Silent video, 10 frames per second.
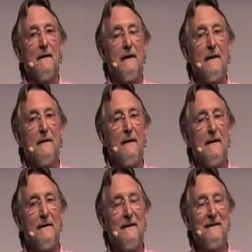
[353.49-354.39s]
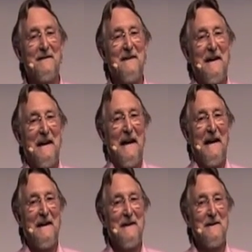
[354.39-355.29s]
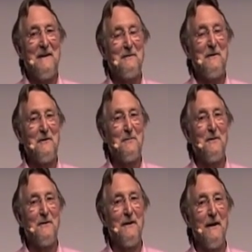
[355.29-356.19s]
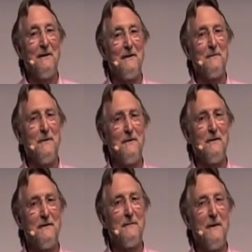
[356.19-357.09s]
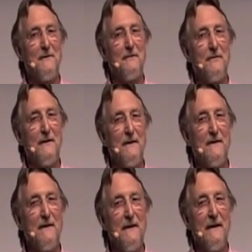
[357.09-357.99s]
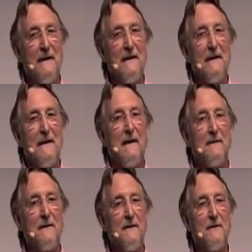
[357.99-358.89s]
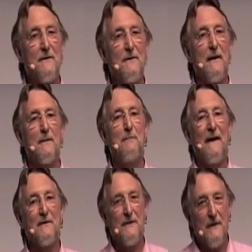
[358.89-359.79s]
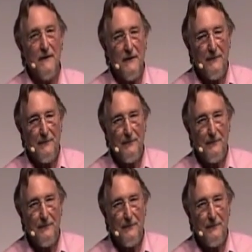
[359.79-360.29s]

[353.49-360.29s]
And let me just point out, I'm using a special phrase here. I'm not going to talk about it.